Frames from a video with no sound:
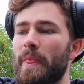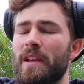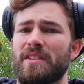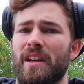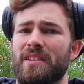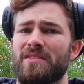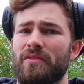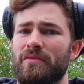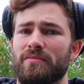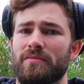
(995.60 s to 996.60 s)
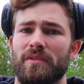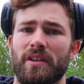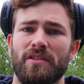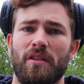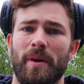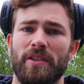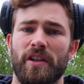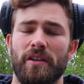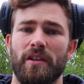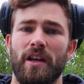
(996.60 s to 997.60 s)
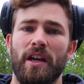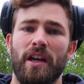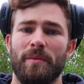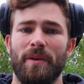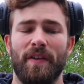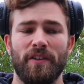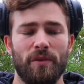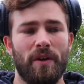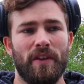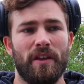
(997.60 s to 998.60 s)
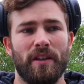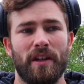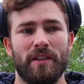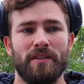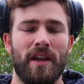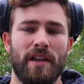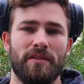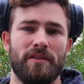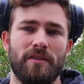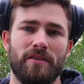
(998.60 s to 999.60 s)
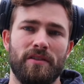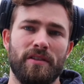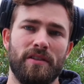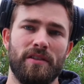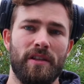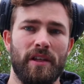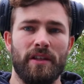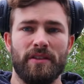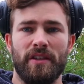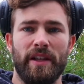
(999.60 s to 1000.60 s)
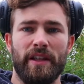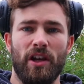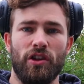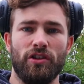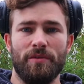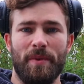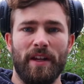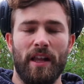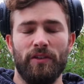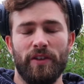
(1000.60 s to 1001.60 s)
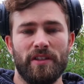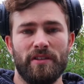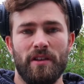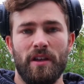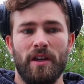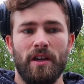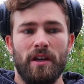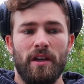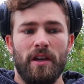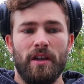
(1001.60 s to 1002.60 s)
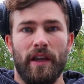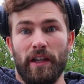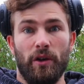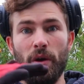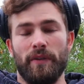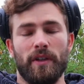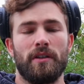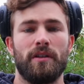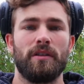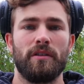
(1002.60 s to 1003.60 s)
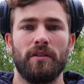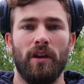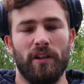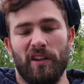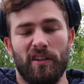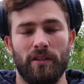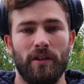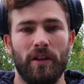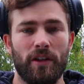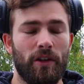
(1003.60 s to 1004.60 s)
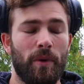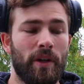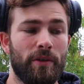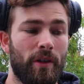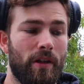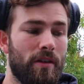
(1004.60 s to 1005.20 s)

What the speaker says: So yeah, it's not a bad cheat, but if I do have that, then I tend to steer slightly under my calories than go over. I don't know why I do that.